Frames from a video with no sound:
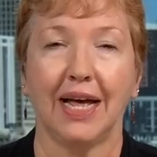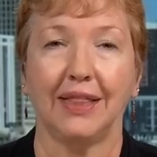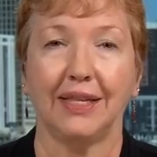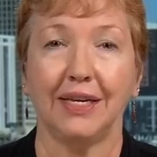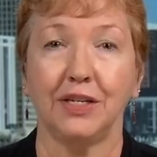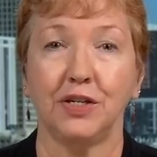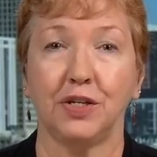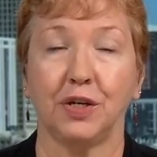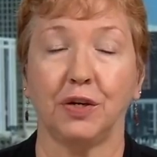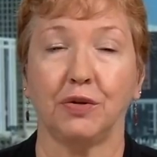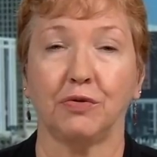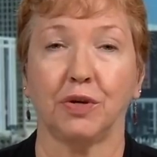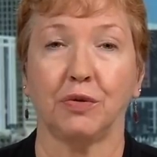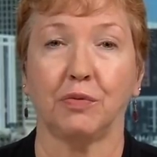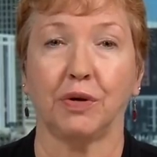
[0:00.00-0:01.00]
And these
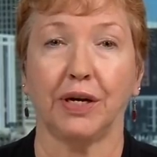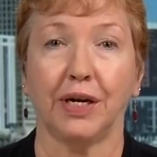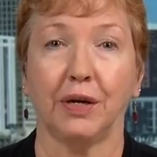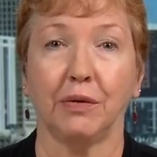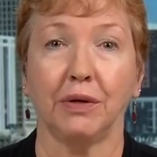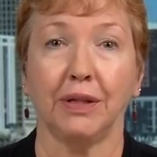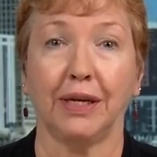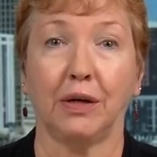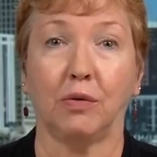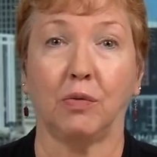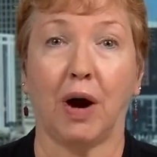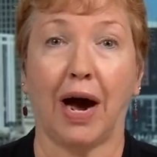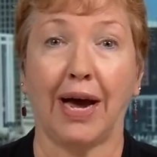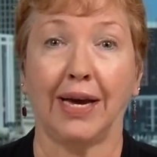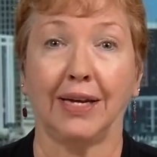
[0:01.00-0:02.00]
children were eerily
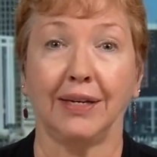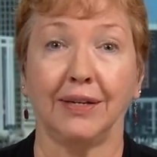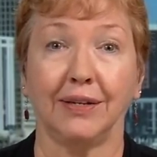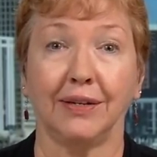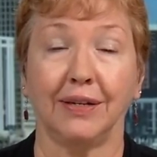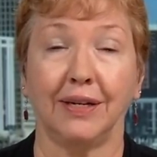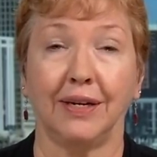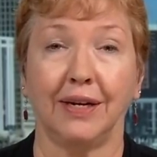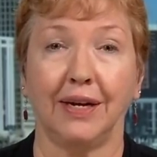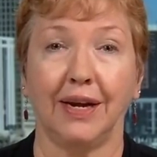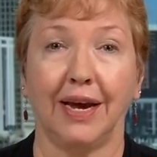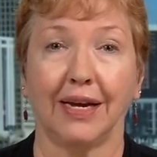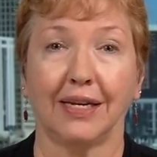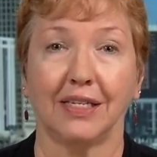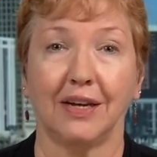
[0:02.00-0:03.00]
quiet,
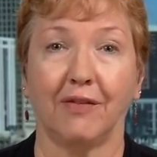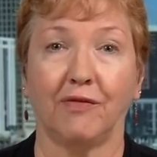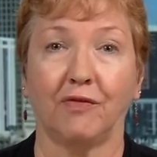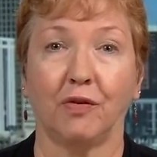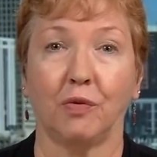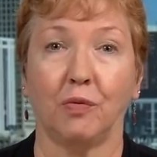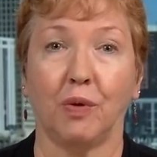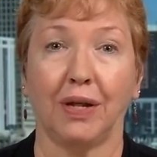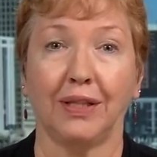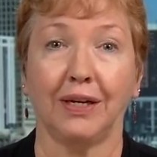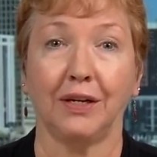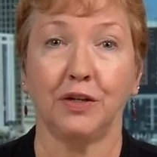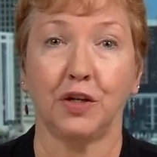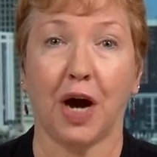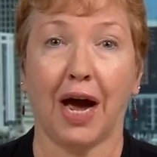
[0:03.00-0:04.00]
except for one
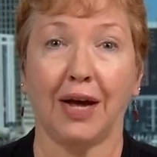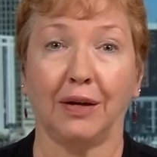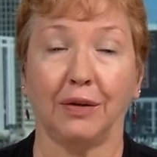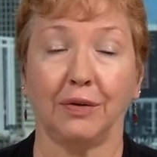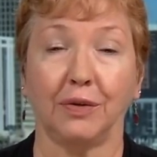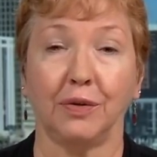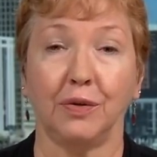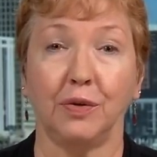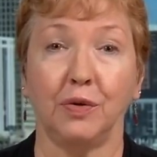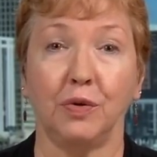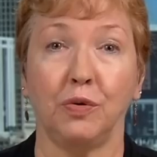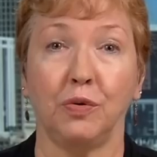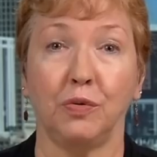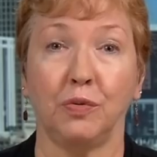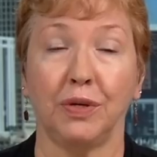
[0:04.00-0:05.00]
little child
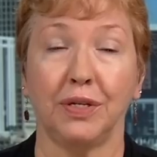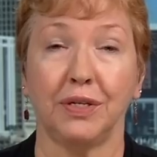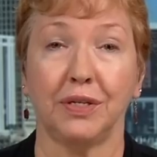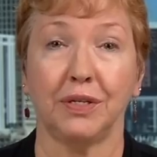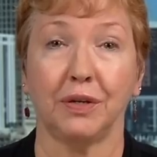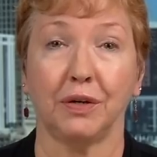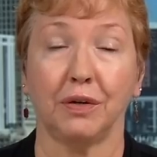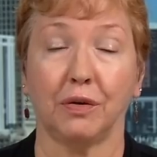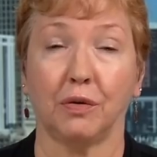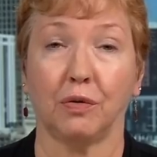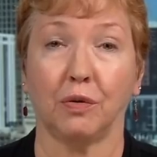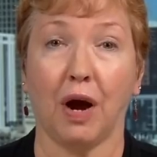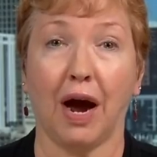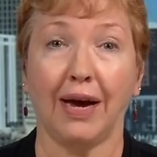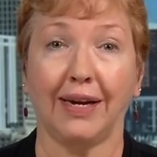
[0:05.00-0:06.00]
who was
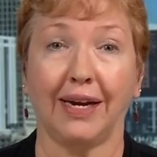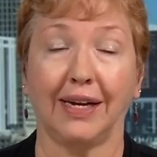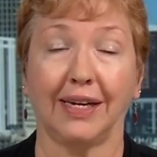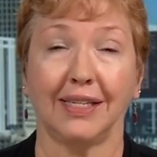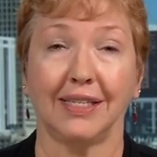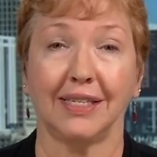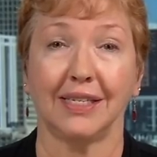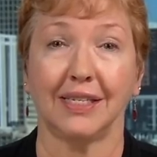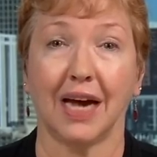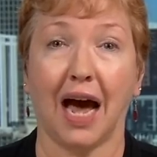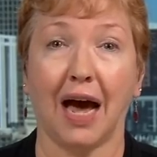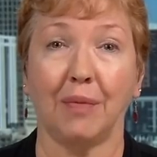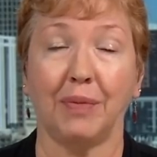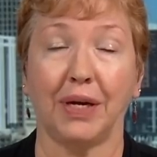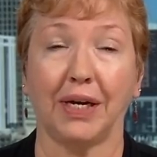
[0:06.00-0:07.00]
crying and
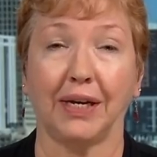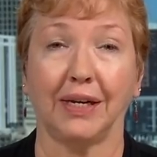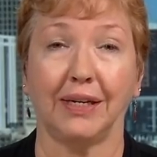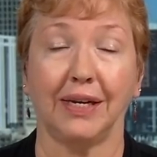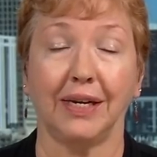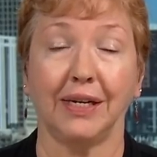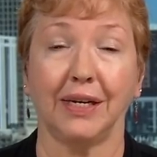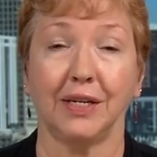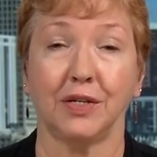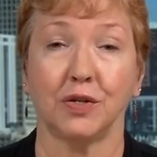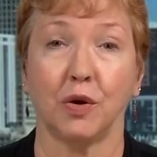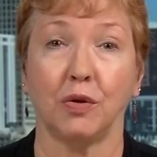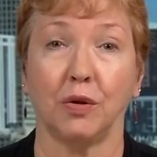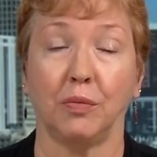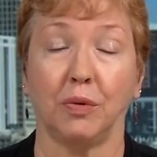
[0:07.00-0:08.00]
sobbing and
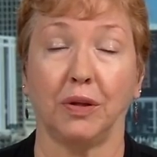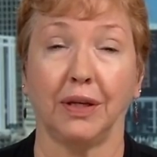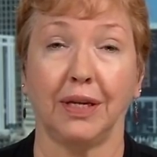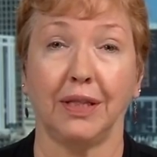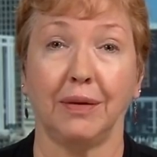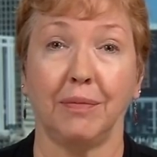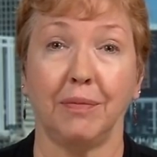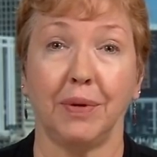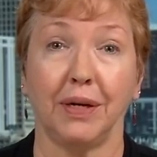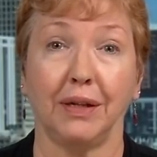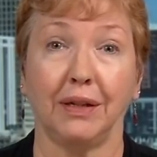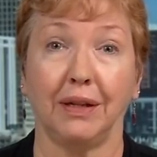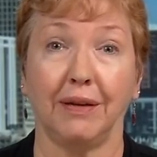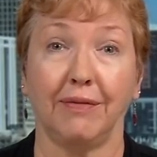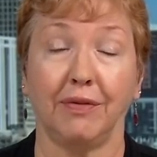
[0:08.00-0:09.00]
inconsolable in the
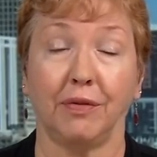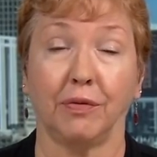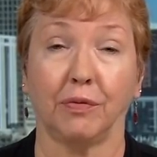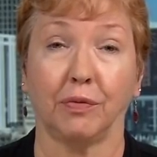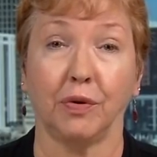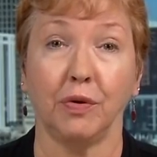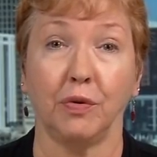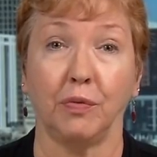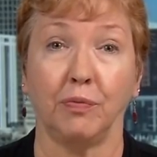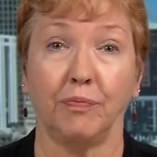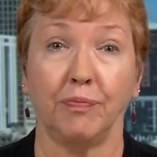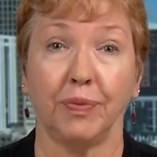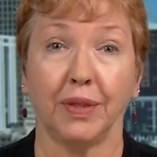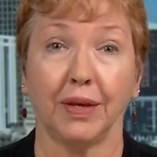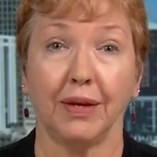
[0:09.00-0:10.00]
middle of the
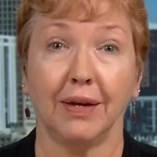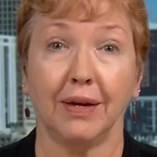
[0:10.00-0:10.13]
room.